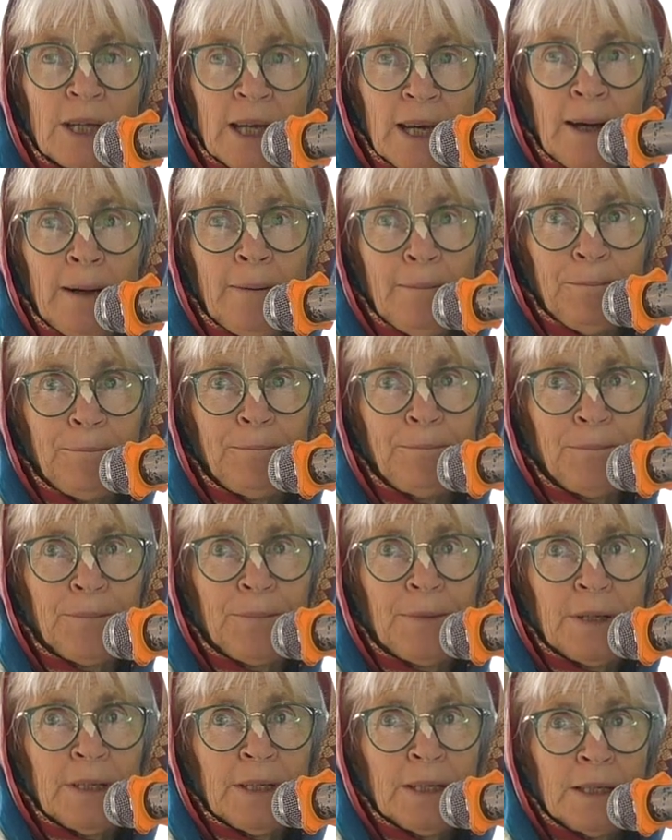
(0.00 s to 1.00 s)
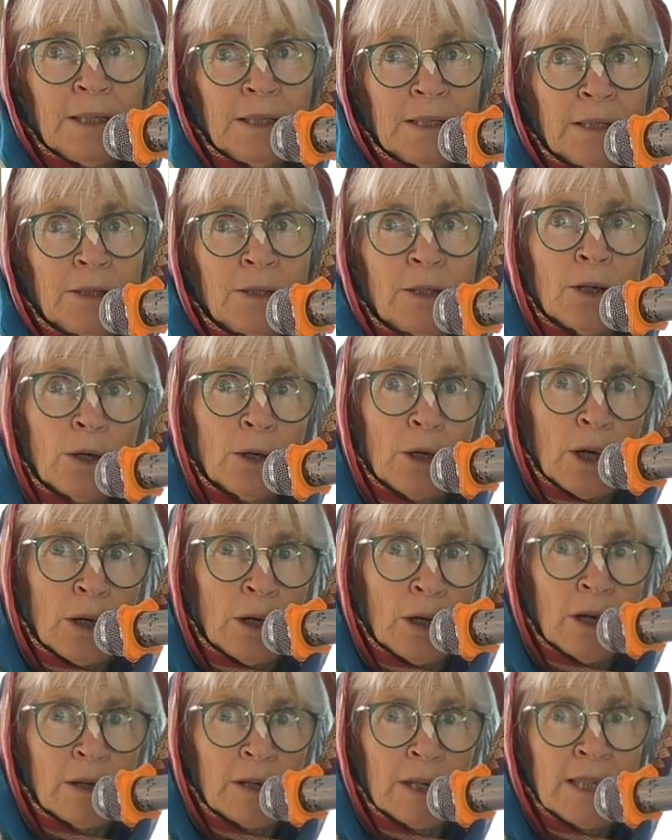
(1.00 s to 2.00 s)
come, you know,
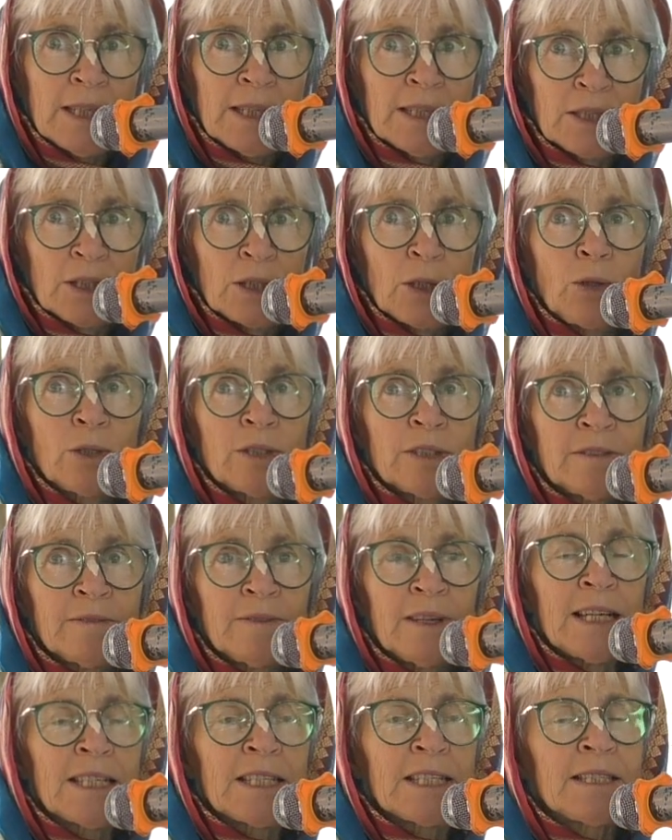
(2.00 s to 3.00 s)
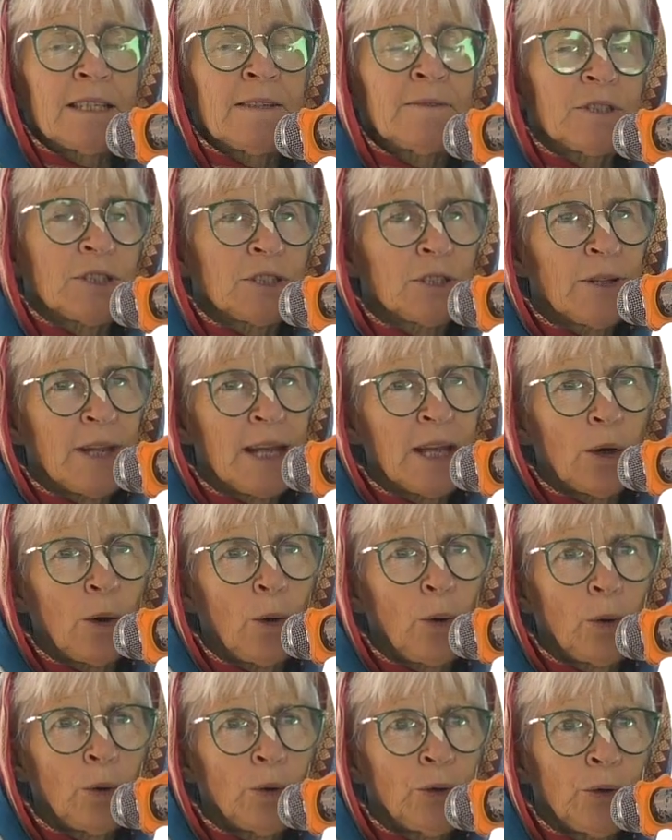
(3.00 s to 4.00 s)
an exalted Vaishnava. So they
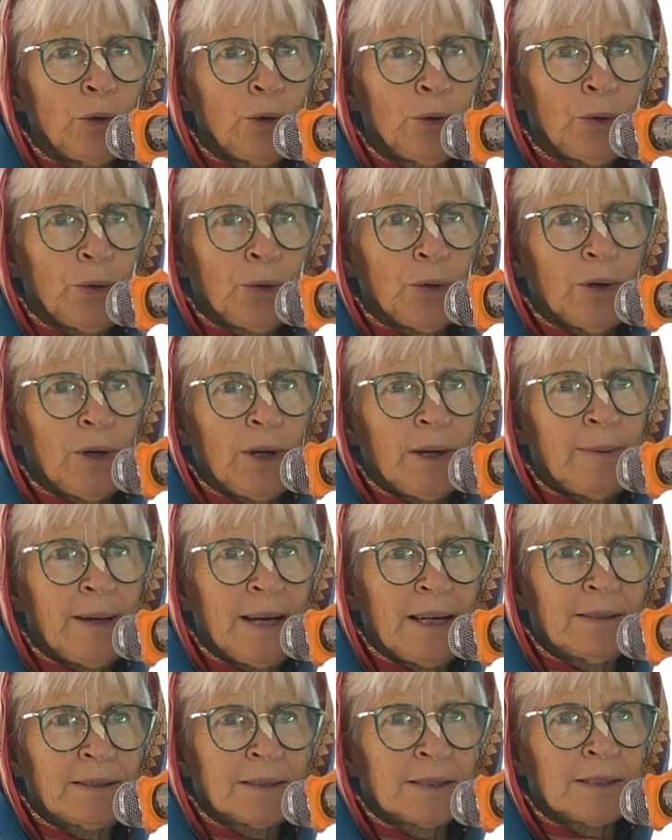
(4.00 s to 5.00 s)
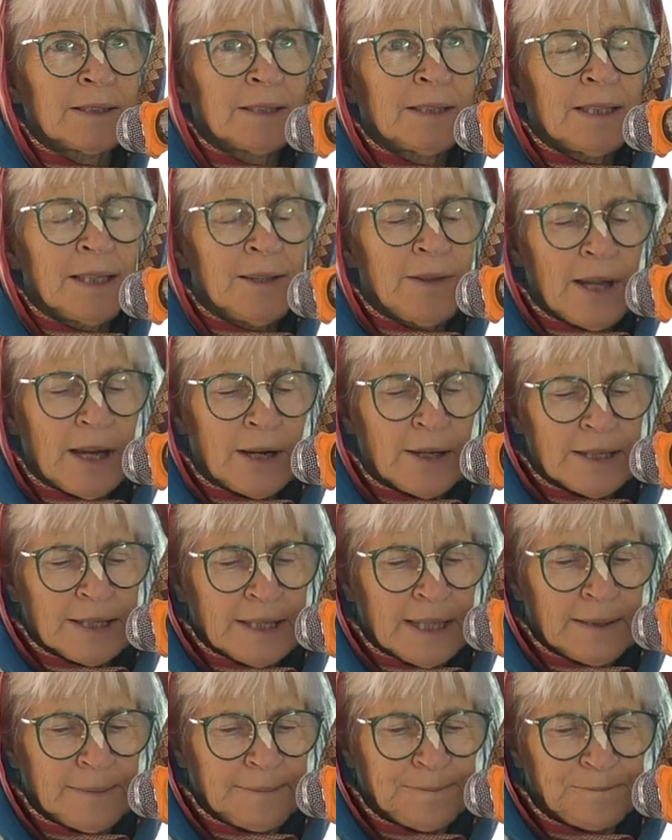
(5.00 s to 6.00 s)
all knew about
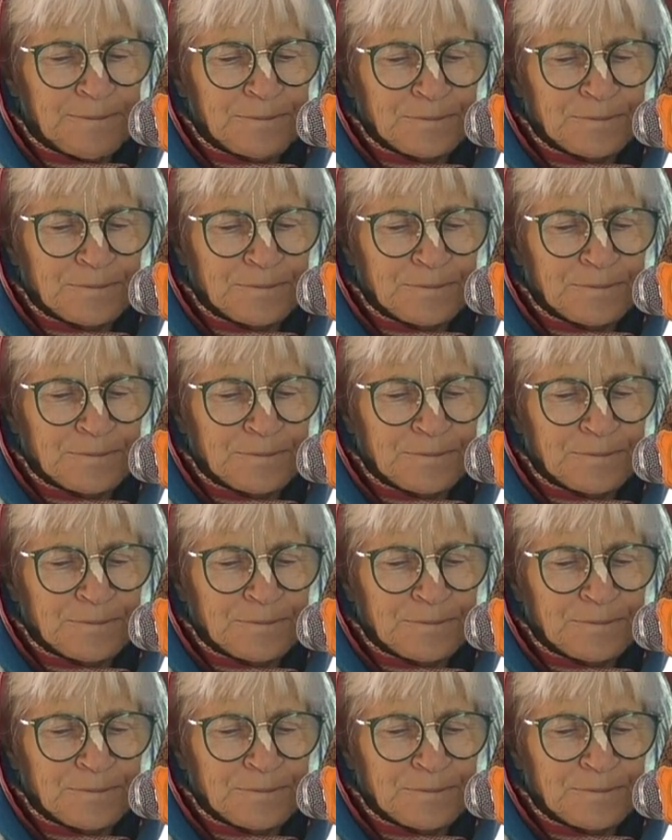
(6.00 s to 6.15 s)
Narottama.